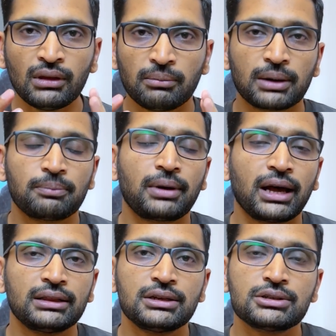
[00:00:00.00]
But
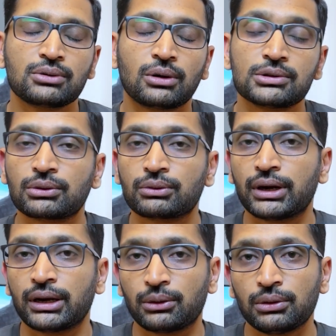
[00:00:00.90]
Python is also
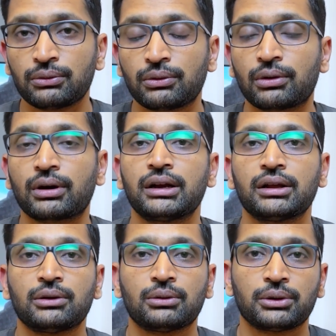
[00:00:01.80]
quite good for
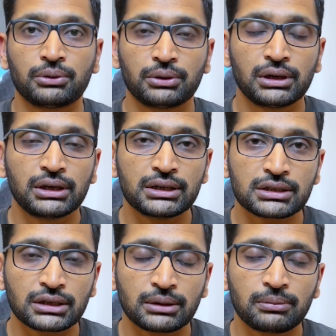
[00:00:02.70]
writing your utility
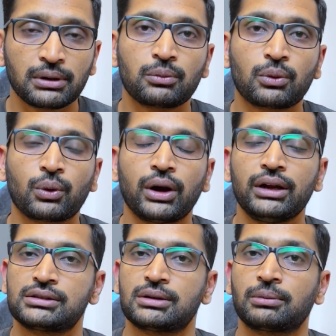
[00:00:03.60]
script and
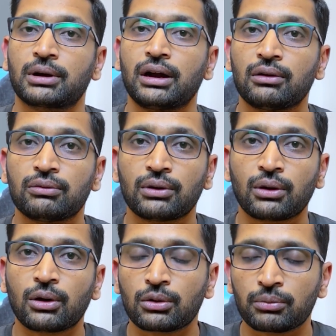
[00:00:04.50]
providing some kind of
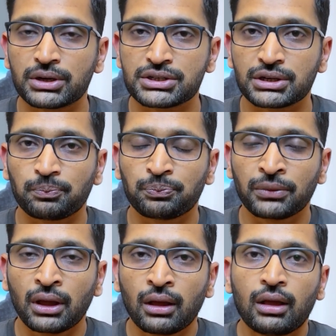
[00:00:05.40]
automation.
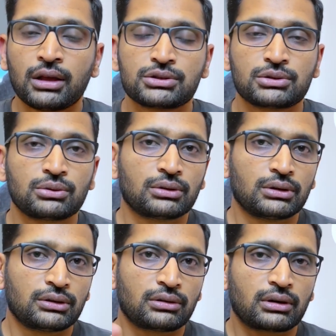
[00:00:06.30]
So
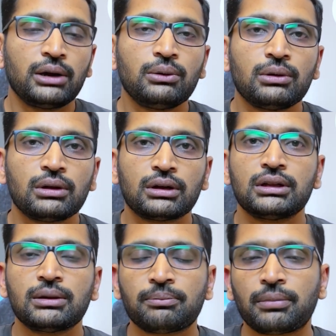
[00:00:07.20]
Try to
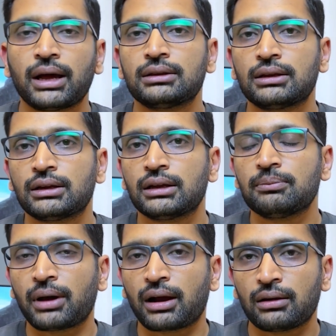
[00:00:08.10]
learn the Python
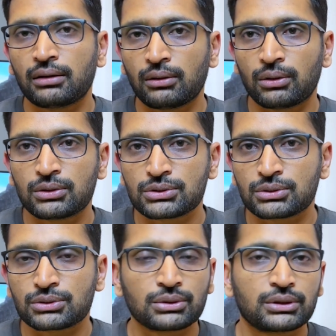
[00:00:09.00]
in parallel
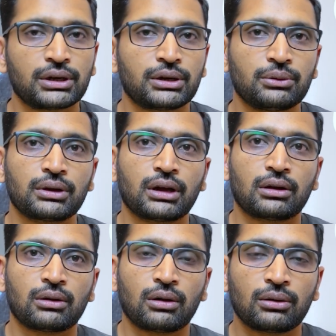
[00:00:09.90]
also, so that you
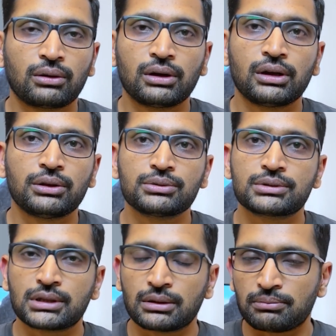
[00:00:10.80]
can not only
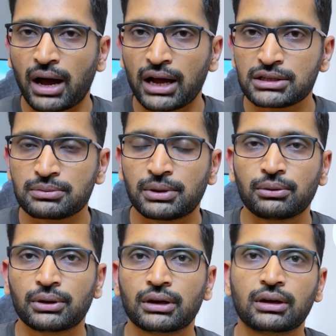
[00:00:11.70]
use the Bash, but
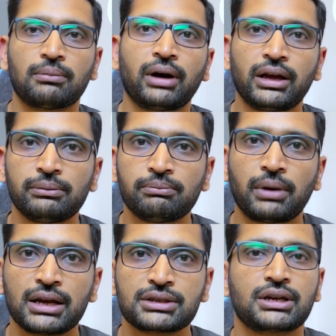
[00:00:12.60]
you can combine
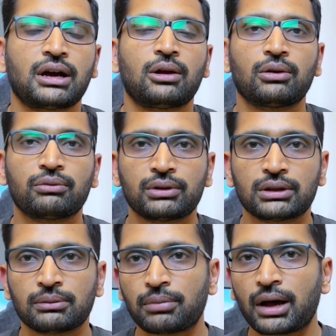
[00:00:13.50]
Bash along with
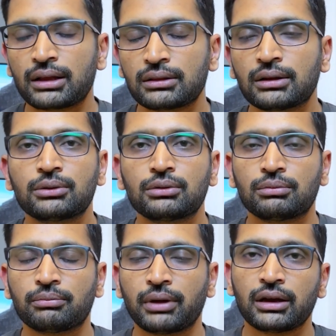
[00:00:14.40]
the Python to
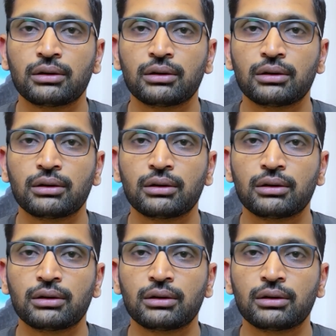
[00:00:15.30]
make